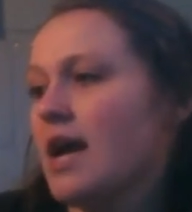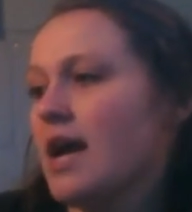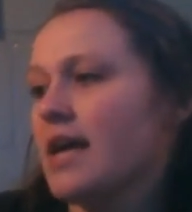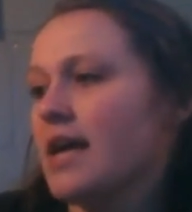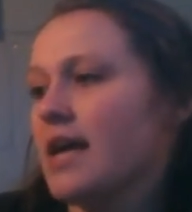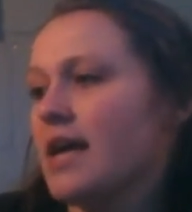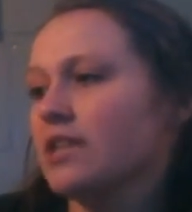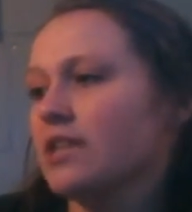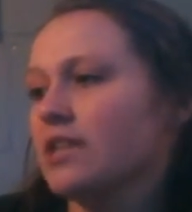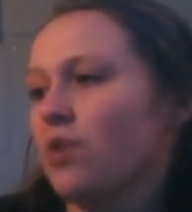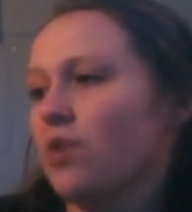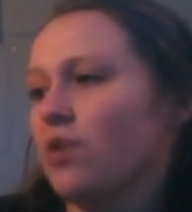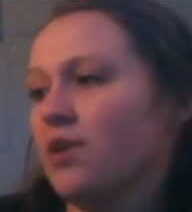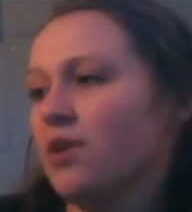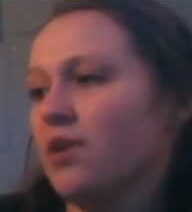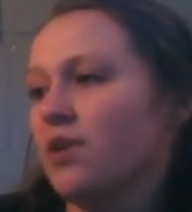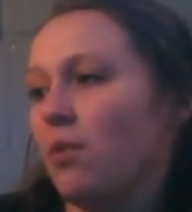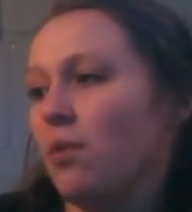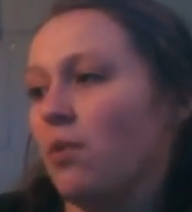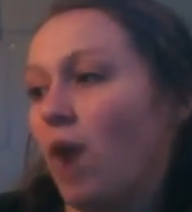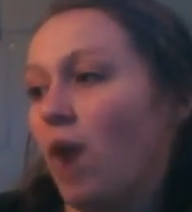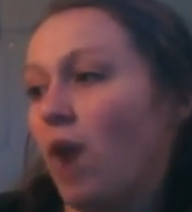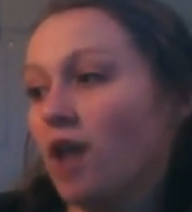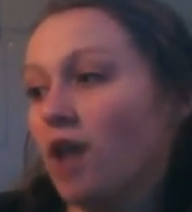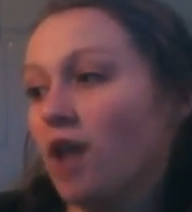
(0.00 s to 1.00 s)
He is going
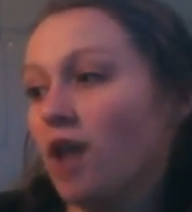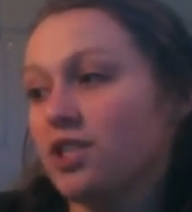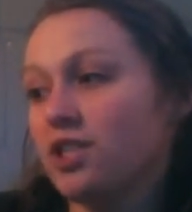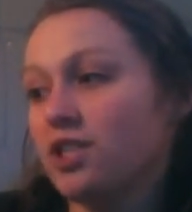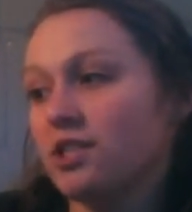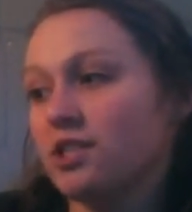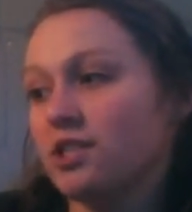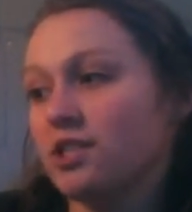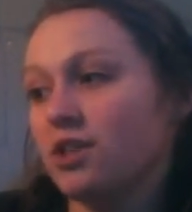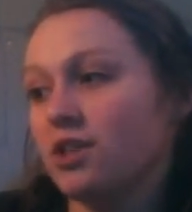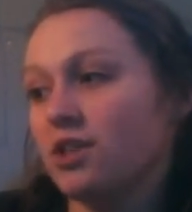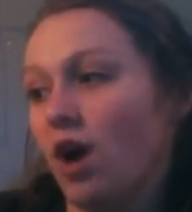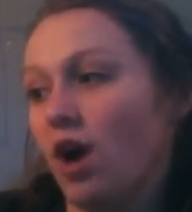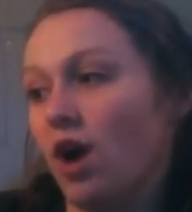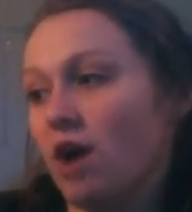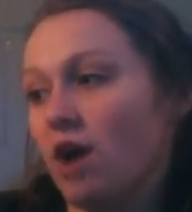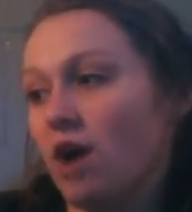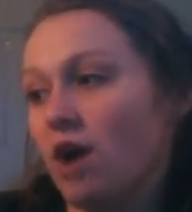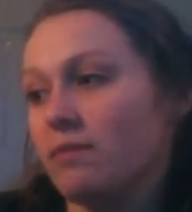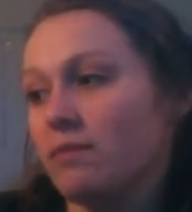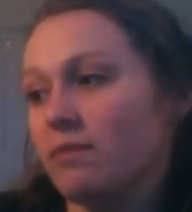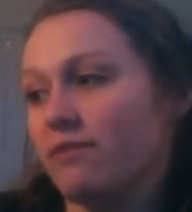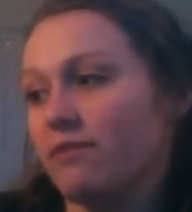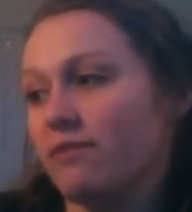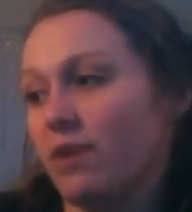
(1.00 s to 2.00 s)
to wash his
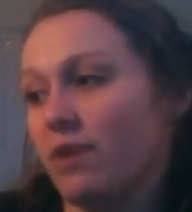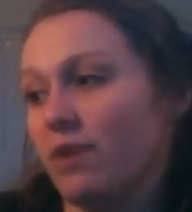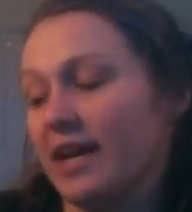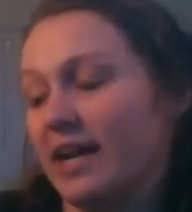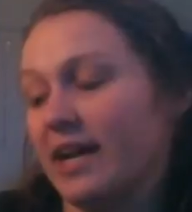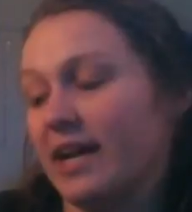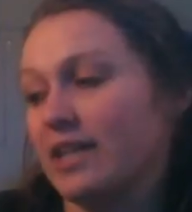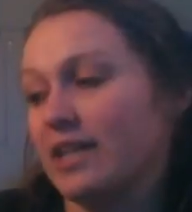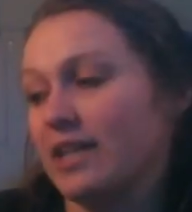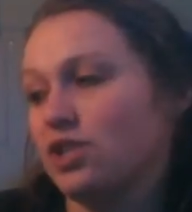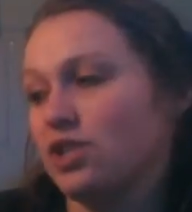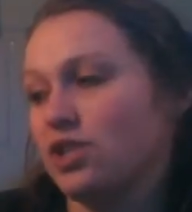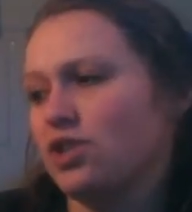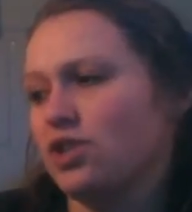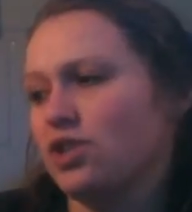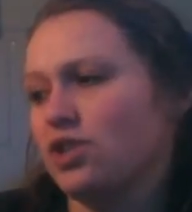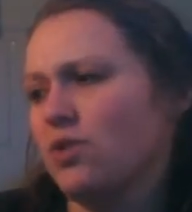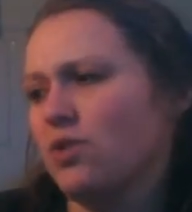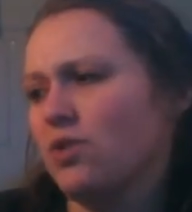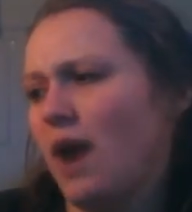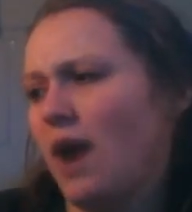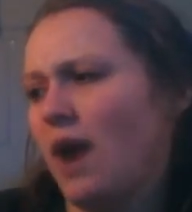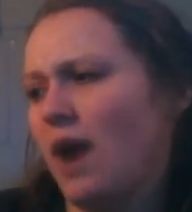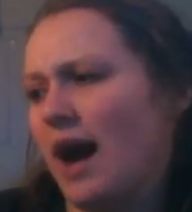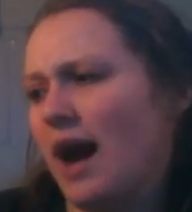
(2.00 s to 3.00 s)
car before it gets
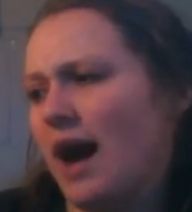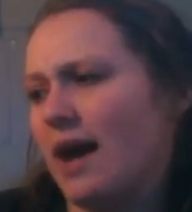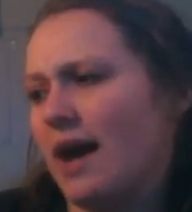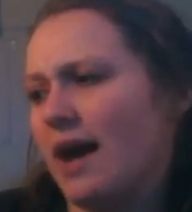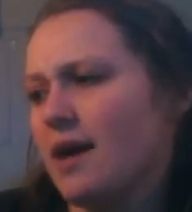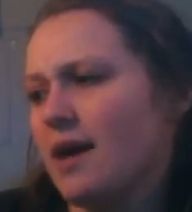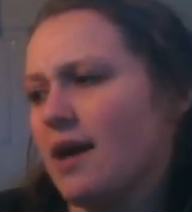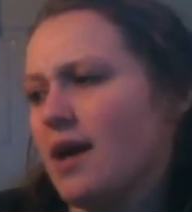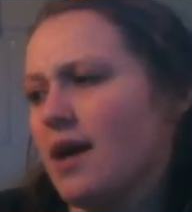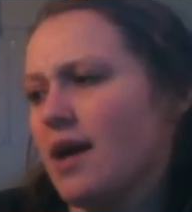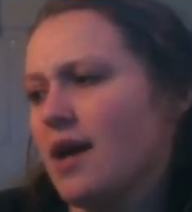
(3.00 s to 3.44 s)
too hot.